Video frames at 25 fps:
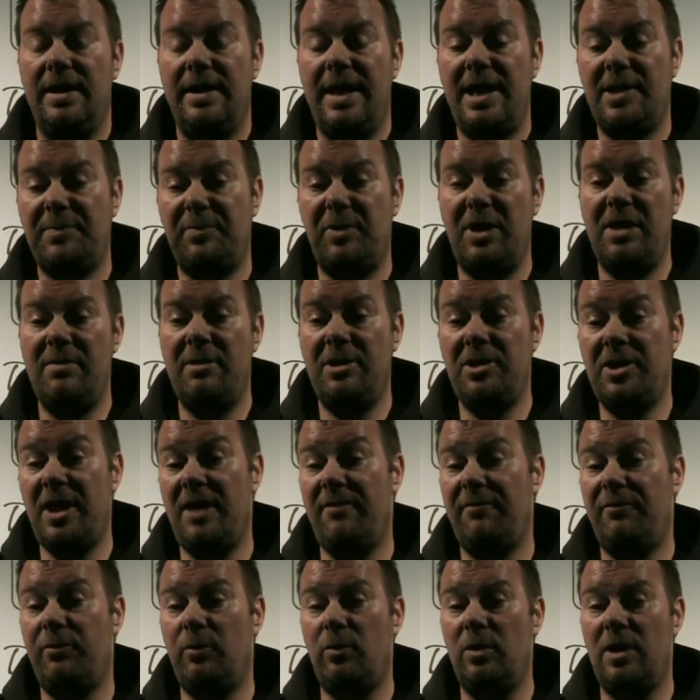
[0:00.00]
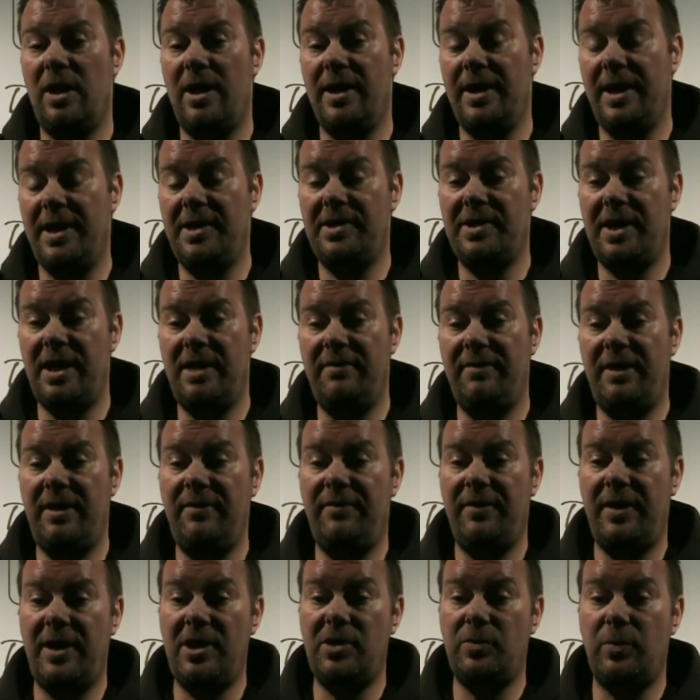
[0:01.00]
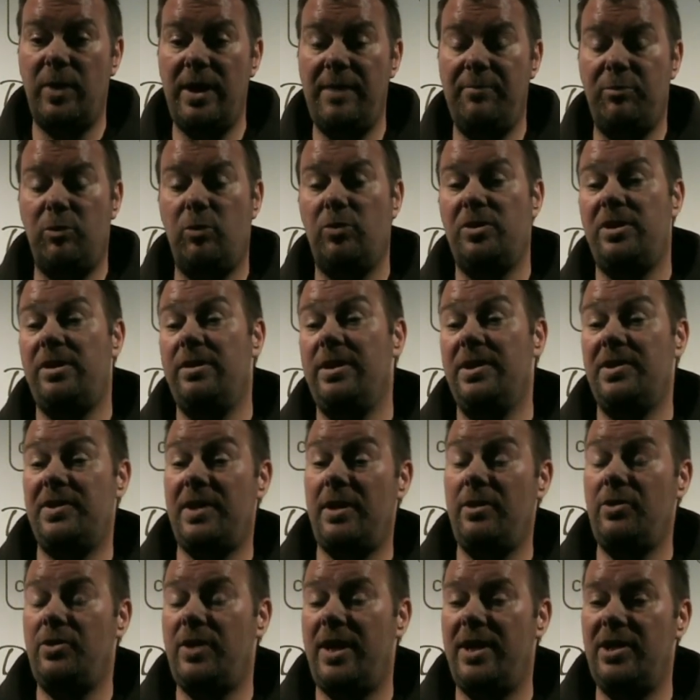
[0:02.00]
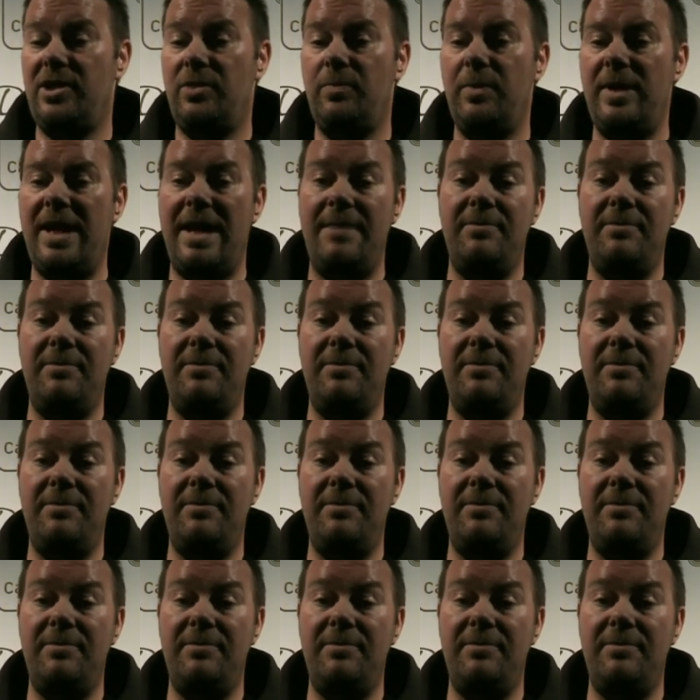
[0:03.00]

That's pretty much it for Lightning TV for this week, brought to you in association with